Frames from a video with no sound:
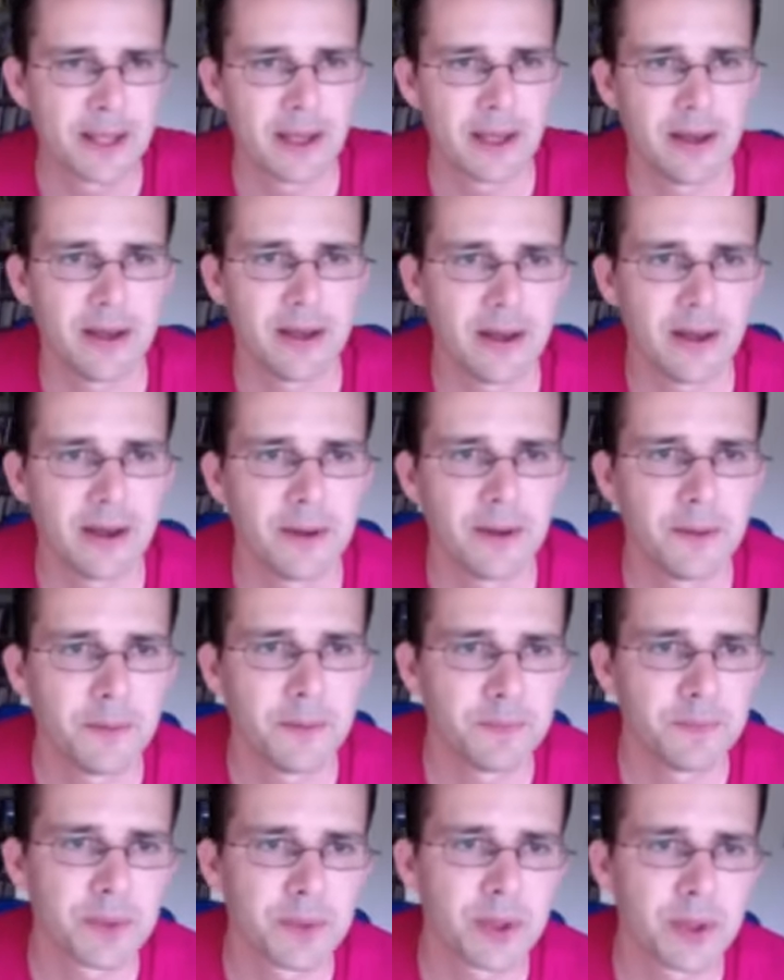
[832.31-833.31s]

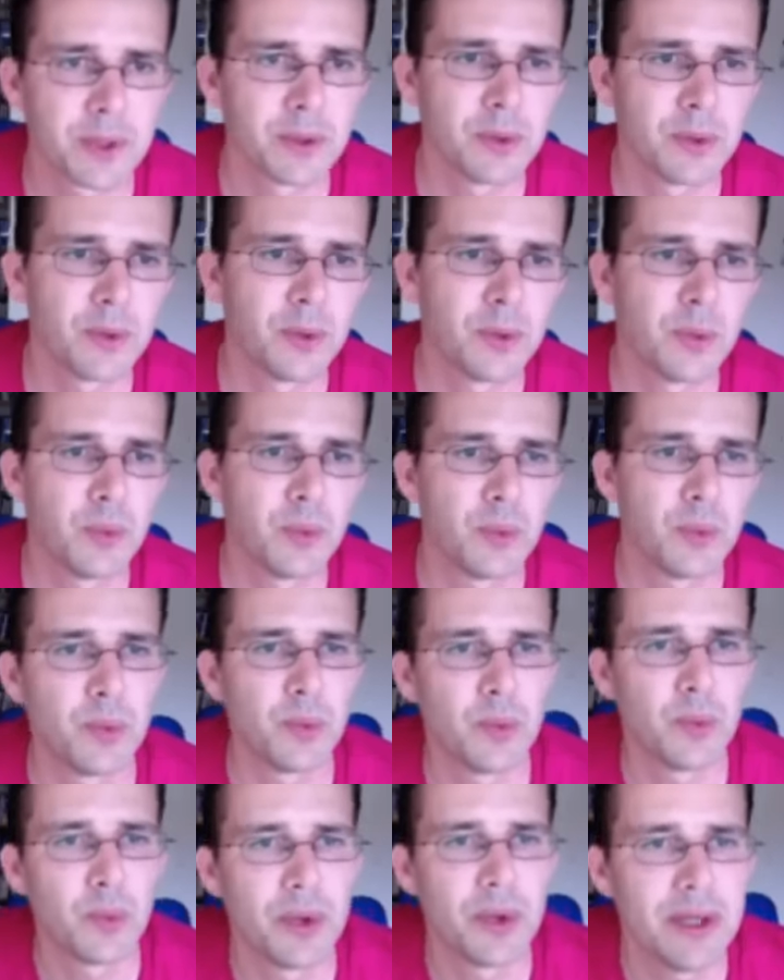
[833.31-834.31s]
Um,
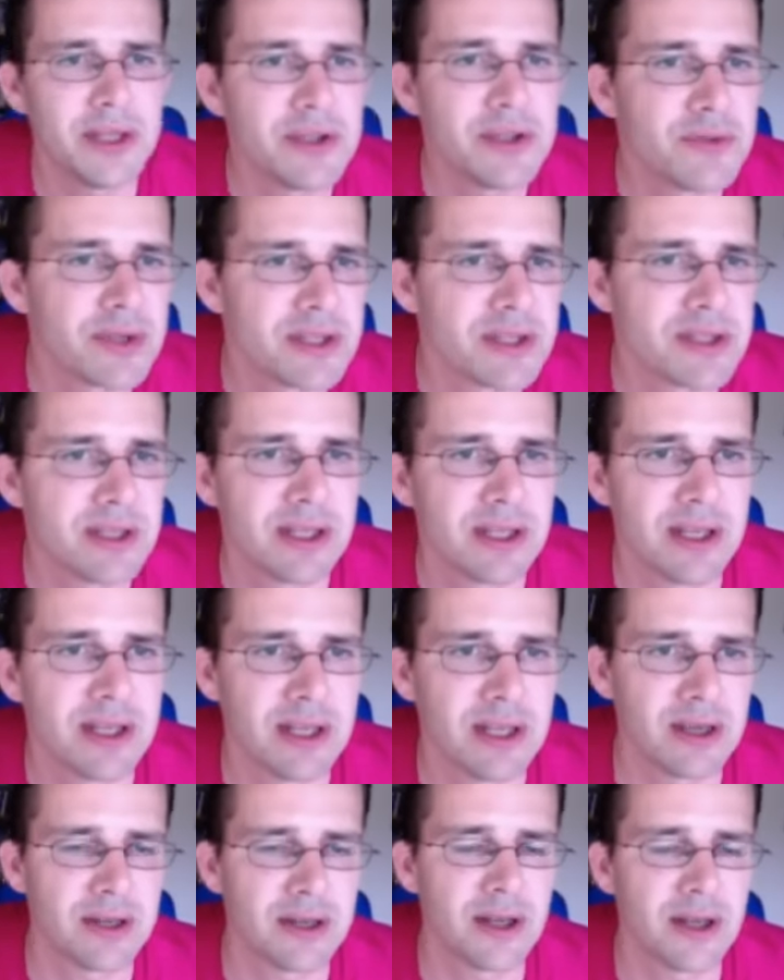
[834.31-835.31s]
interestingly
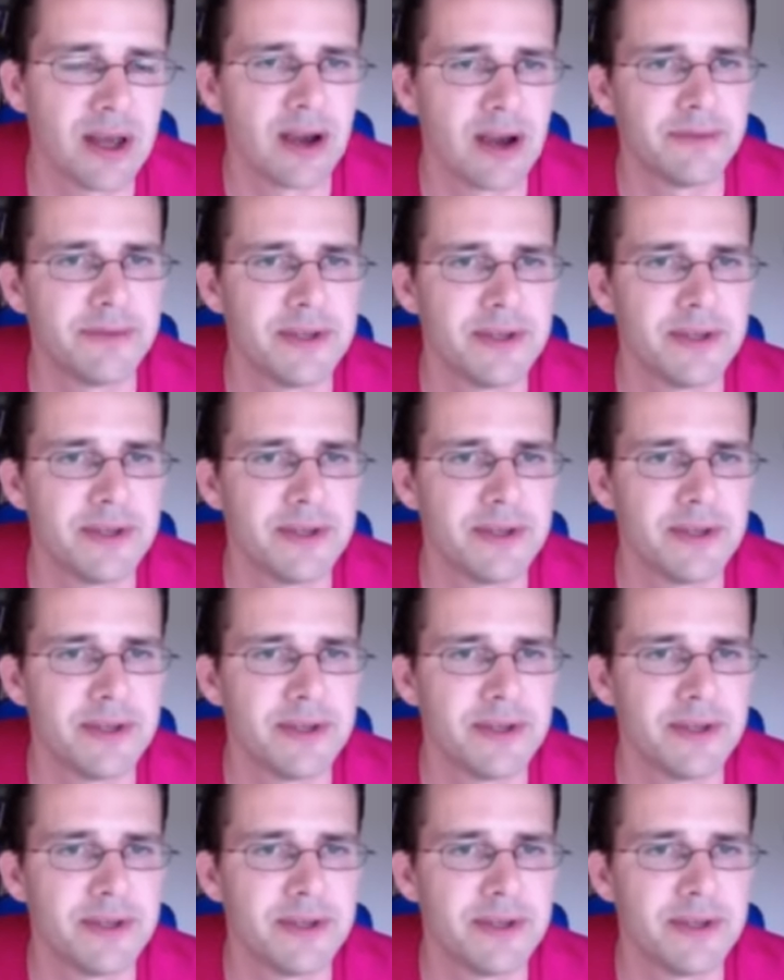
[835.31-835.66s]
enough,